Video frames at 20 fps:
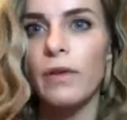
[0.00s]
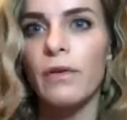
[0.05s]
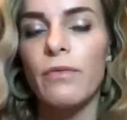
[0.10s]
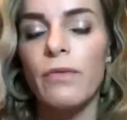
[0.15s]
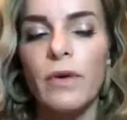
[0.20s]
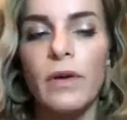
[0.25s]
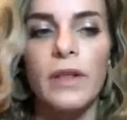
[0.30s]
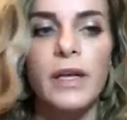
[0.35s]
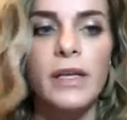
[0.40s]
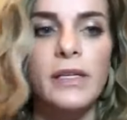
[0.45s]
the
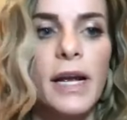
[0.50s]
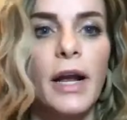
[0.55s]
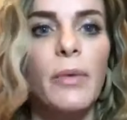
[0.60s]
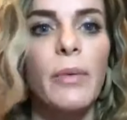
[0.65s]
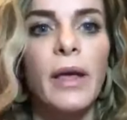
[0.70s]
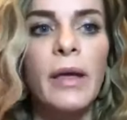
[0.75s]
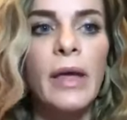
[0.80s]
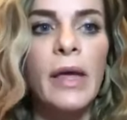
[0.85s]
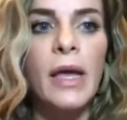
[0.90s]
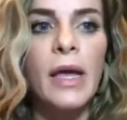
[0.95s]
entire week.
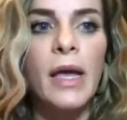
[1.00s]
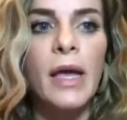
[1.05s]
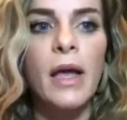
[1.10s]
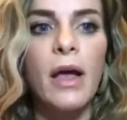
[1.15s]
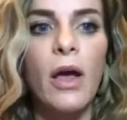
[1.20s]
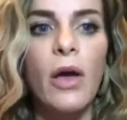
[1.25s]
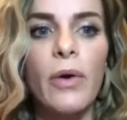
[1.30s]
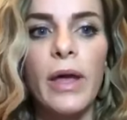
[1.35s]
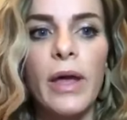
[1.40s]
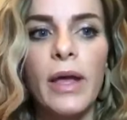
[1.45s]

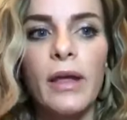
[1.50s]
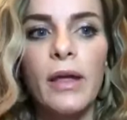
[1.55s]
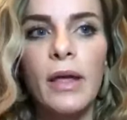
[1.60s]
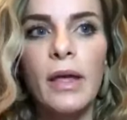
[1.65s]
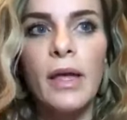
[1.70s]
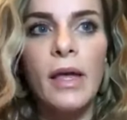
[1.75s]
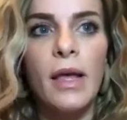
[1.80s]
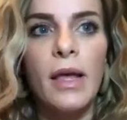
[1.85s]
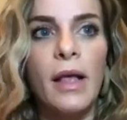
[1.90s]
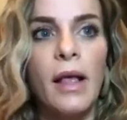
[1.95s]
Okay,
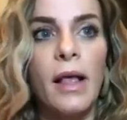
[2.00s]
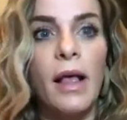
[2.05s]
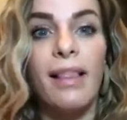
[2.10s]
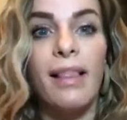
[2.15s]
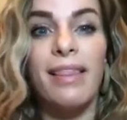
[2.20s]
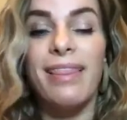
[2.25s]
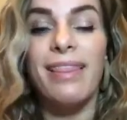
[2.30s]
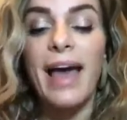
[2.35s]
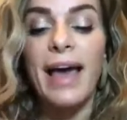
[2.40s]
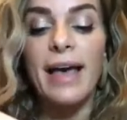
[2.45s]

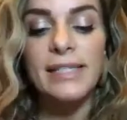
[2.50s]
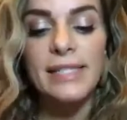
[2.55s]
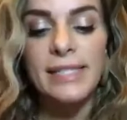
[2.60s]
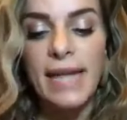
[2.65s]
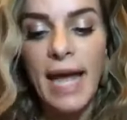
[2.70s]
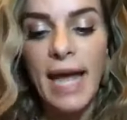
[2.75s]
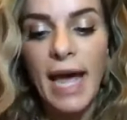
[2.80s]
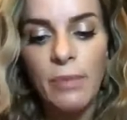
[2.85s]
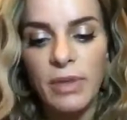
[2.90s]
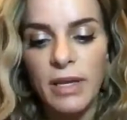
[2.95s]
last
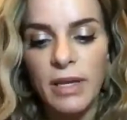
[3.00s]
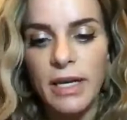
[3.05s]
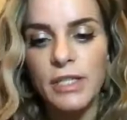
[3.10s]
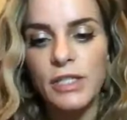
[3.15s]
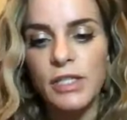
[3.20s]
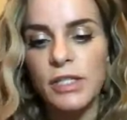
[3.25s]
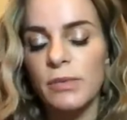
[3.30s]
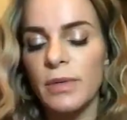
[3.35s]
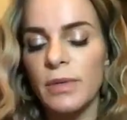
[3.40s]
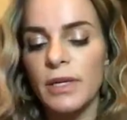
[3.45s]
app that I
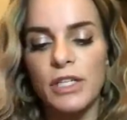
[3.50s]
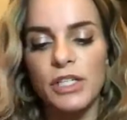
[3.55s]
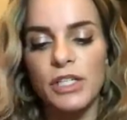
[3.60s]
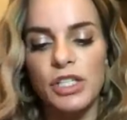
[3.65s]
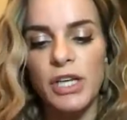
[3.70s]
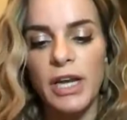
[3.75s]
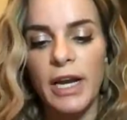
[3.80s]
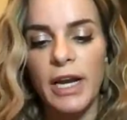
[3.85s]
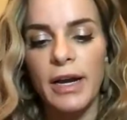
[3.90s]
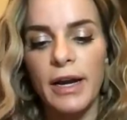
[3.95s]
just wanted to
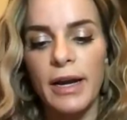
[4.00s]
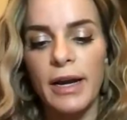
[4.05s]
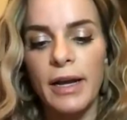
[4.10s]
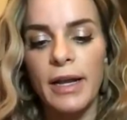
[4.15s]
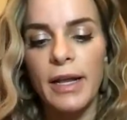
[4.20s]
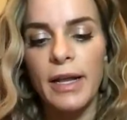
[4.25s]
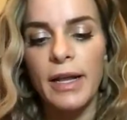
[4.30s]
share